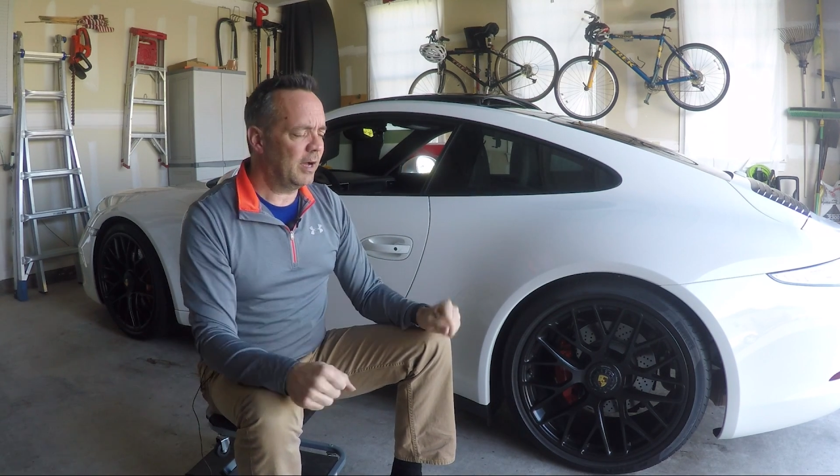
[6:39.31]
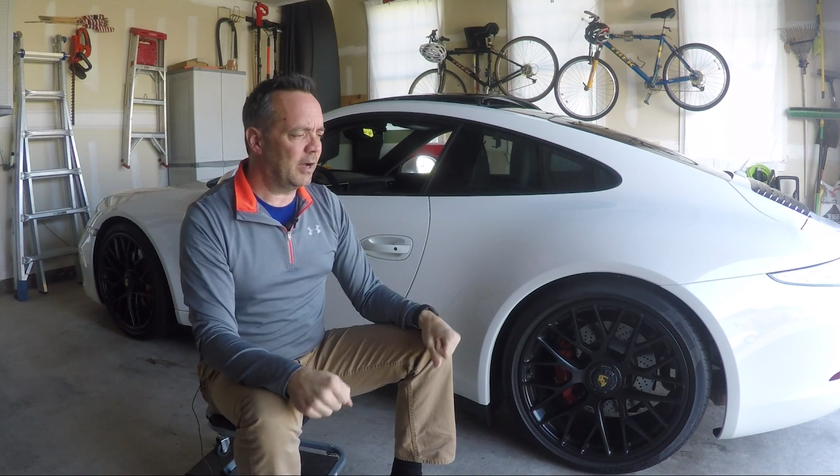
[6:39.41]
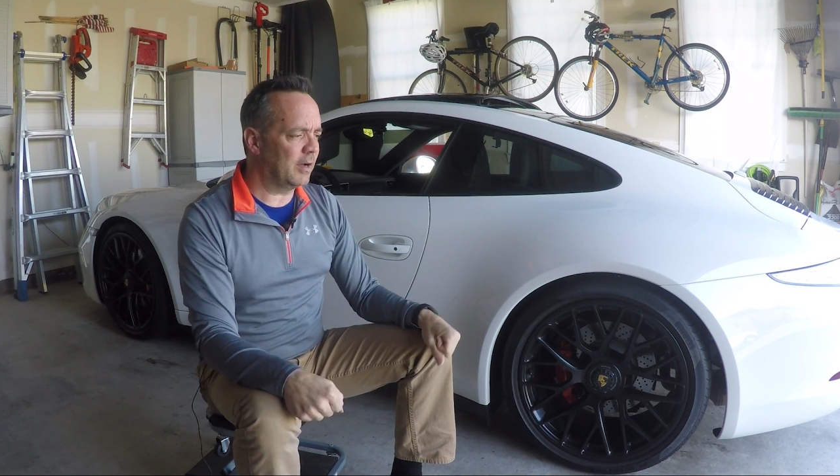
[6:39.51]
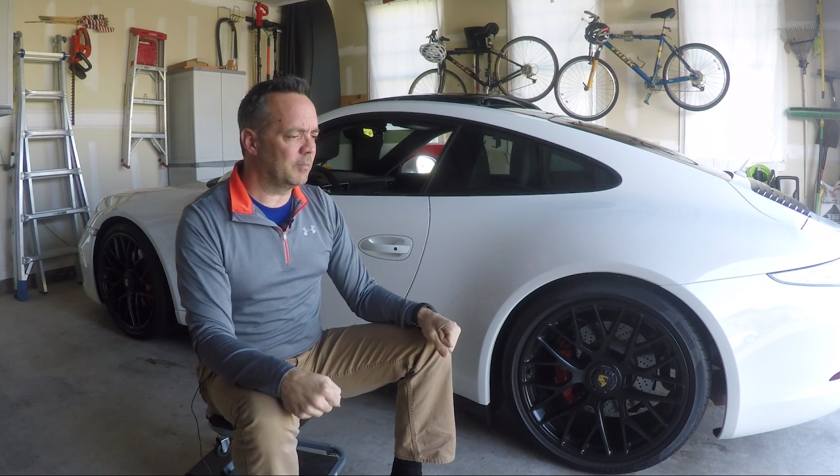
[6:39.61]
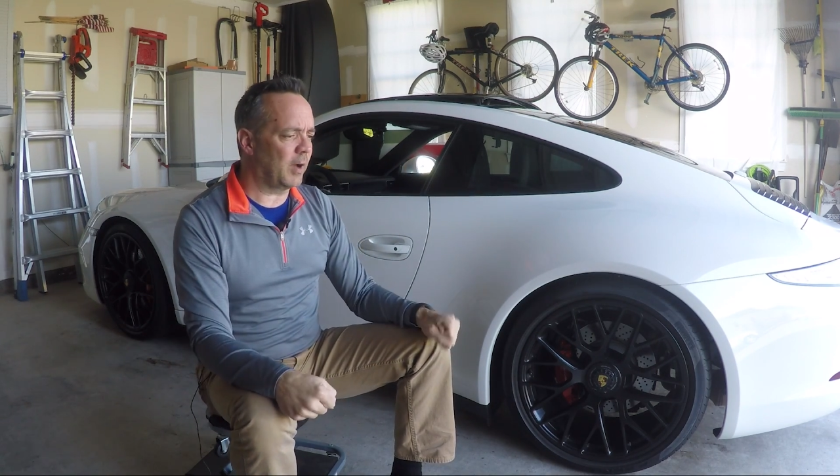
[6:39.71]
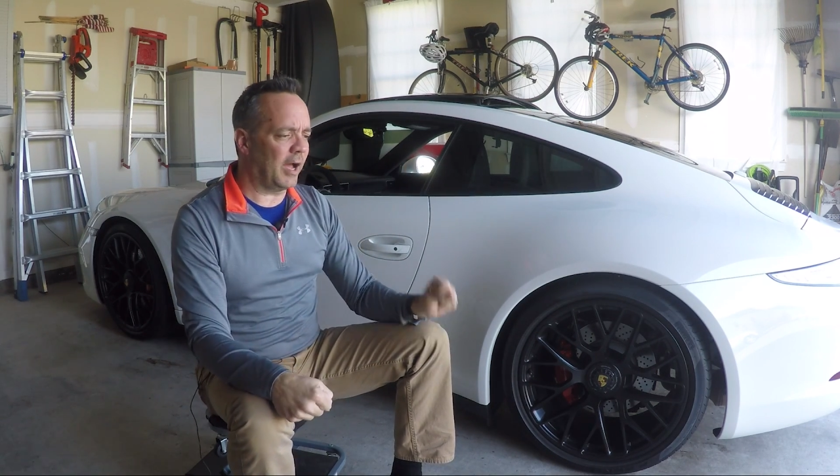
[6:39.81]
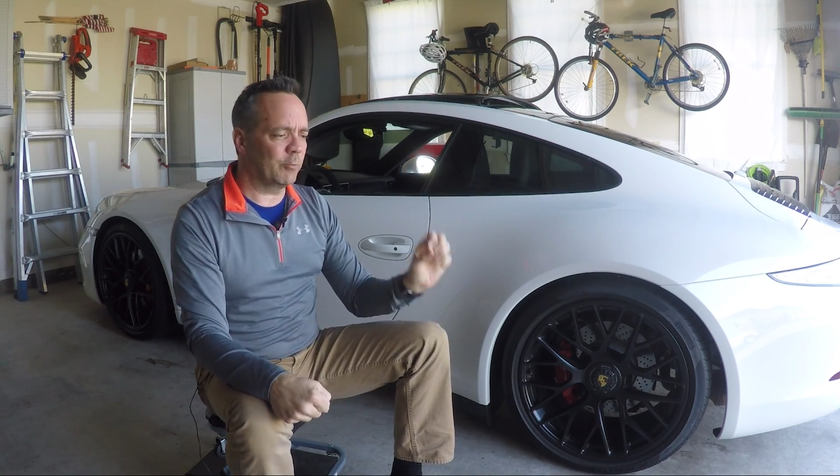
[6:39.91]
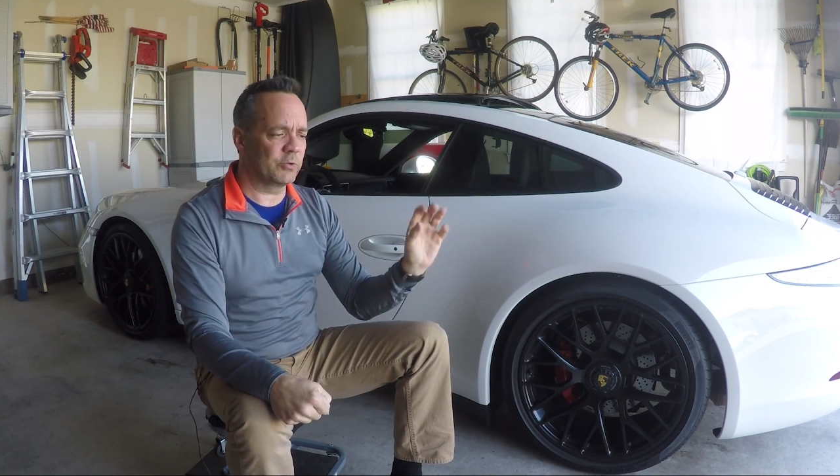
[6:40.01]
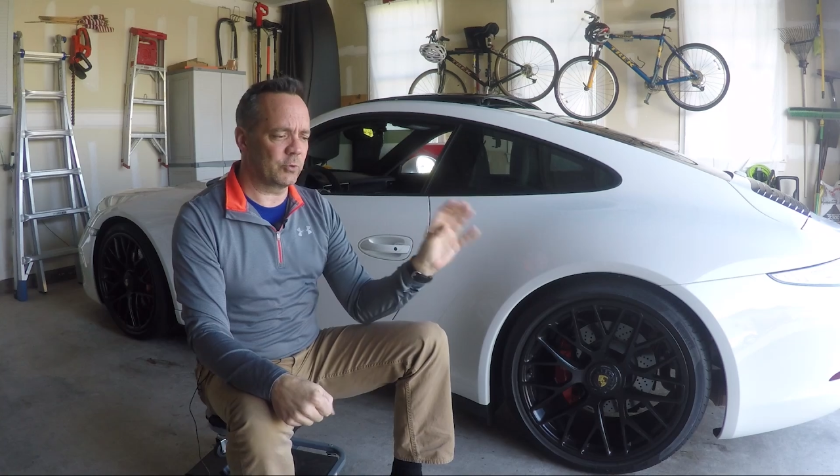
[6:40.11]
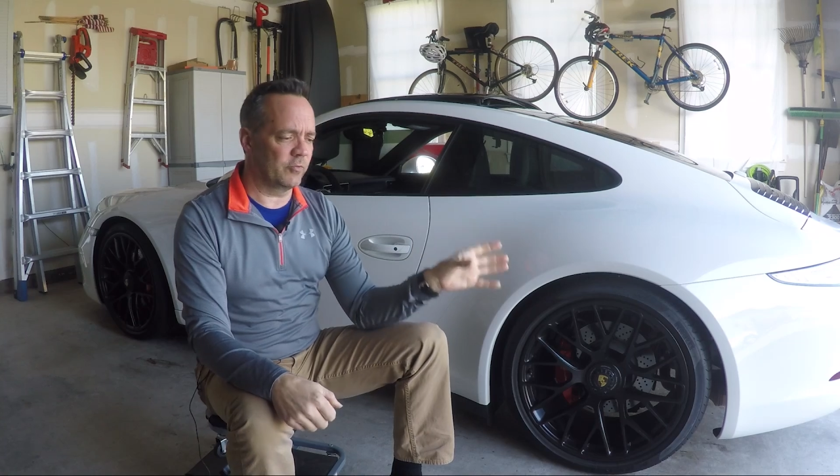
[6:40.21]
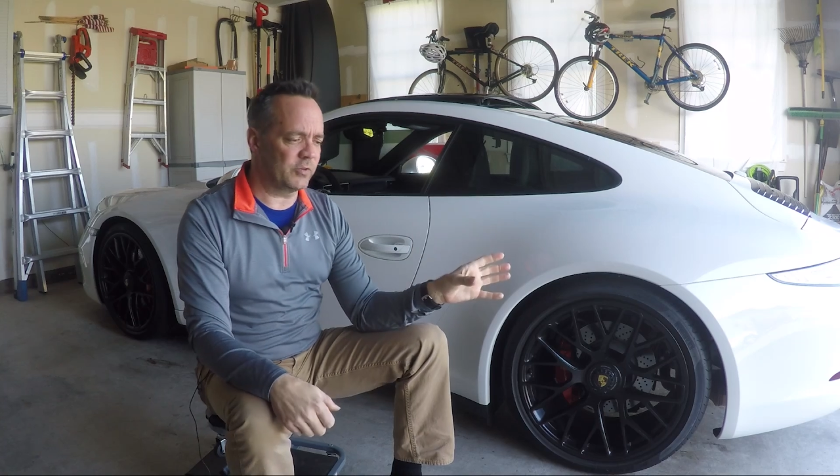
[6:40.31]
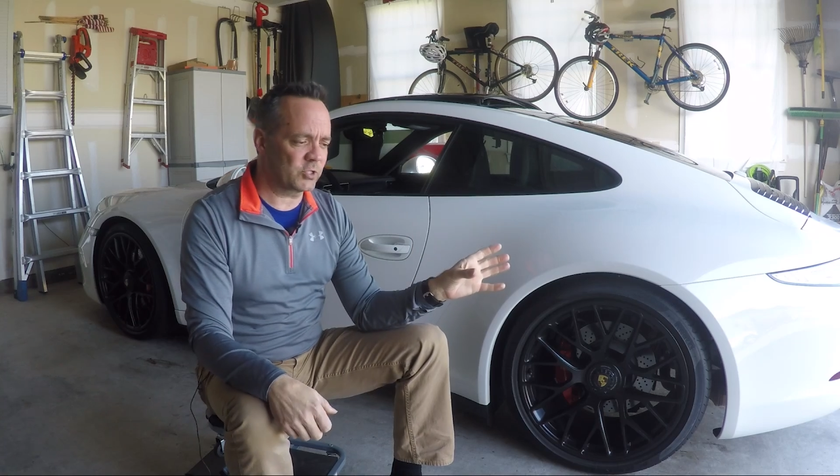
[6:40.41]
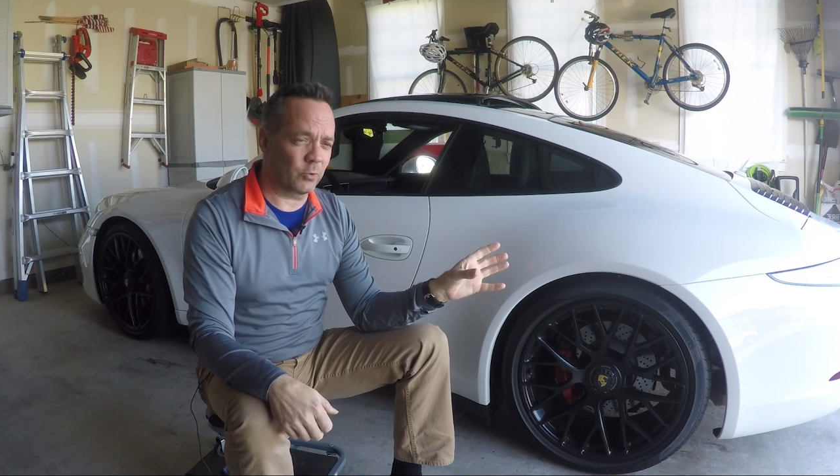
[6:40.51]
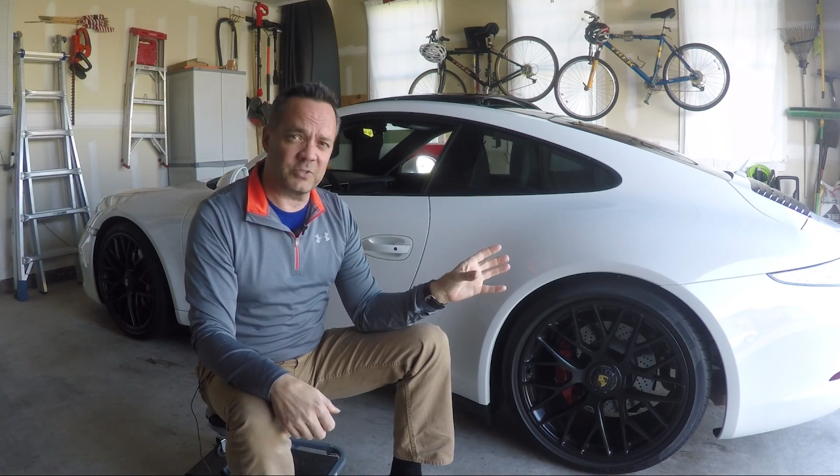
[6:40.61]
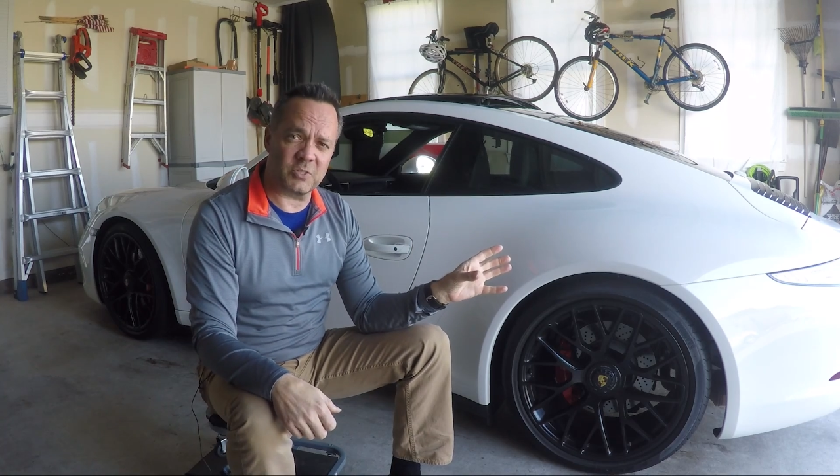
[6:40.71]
I will do a visual